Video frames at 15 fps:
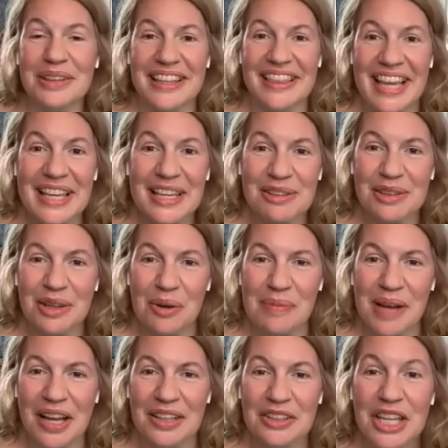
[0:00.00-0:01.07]
Thank you so
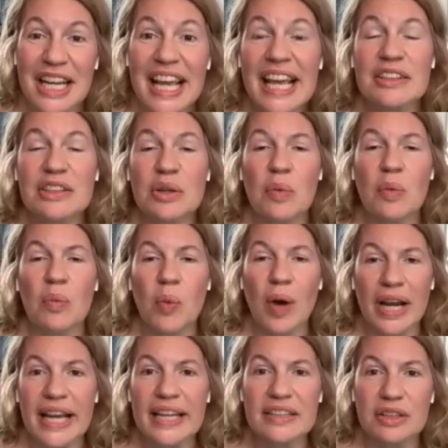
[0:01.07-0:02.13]
much. And so what
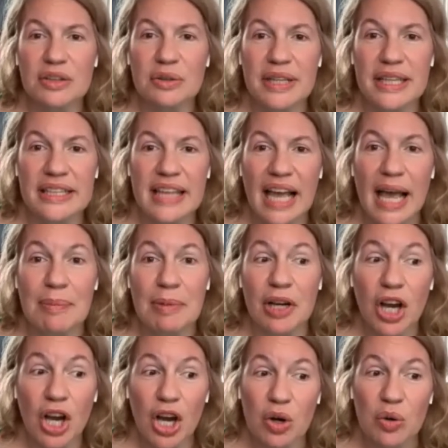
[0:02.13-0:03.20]
I do is I'm a
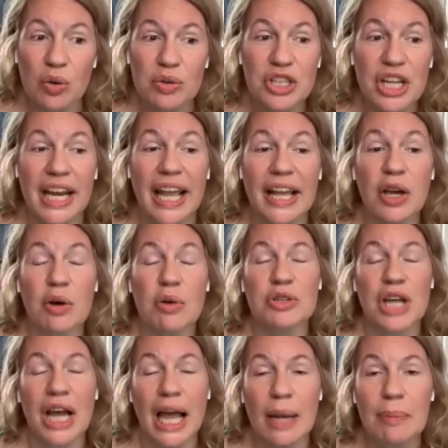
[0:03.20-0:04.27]
coach, and I coach
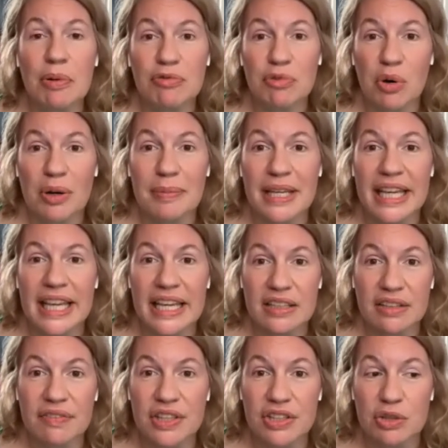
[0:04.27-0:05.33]
high-performing
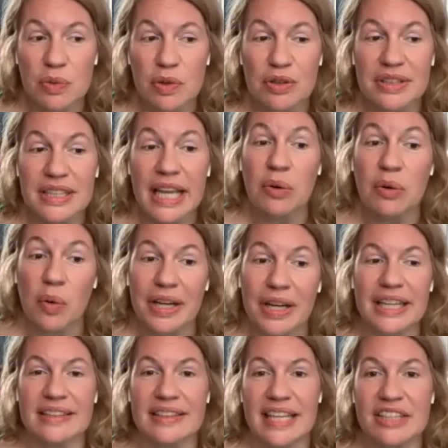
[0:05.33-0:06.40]
individuals and
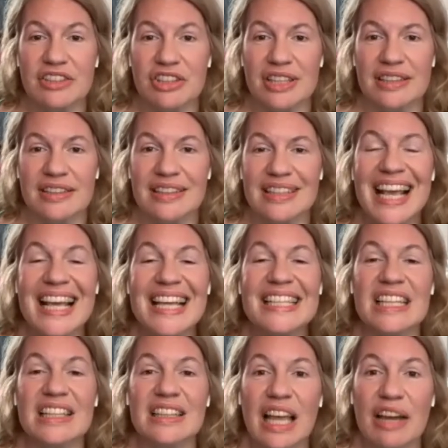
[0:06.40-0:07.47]
organizations to
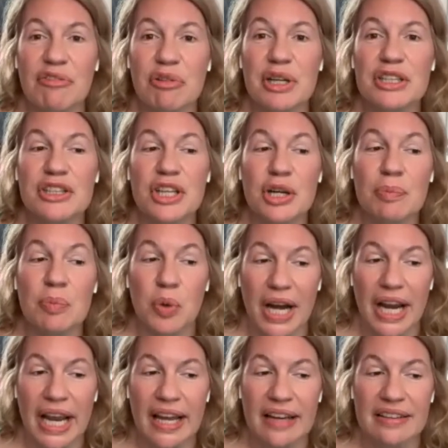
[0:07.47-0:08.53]
leverage their
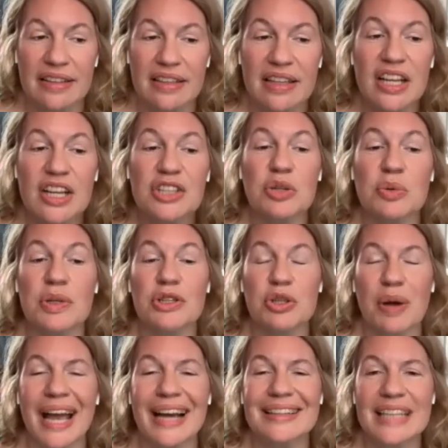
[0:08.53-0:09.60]
brand to
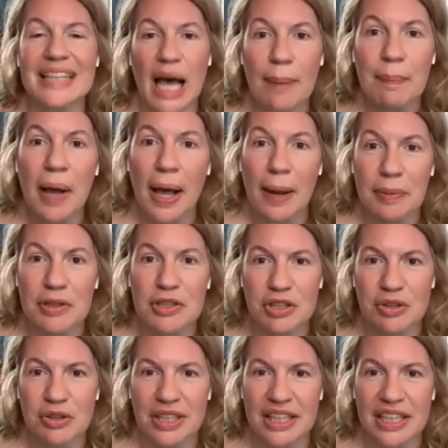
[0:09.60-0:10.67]
attract top
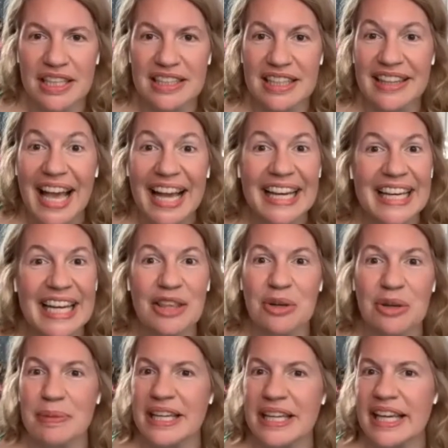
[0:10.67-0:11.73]
opportunities. And that can either
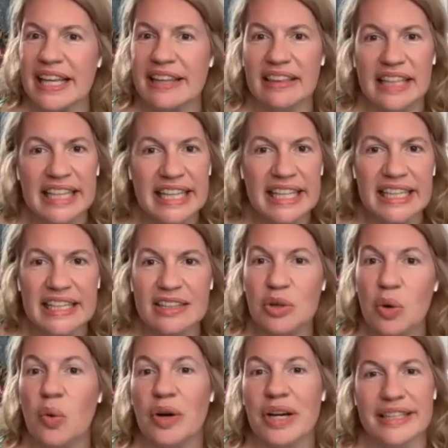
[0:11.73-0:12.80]
be in leads
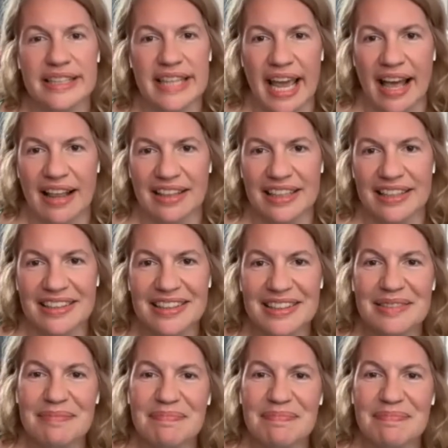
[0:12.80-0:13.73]
or in talents.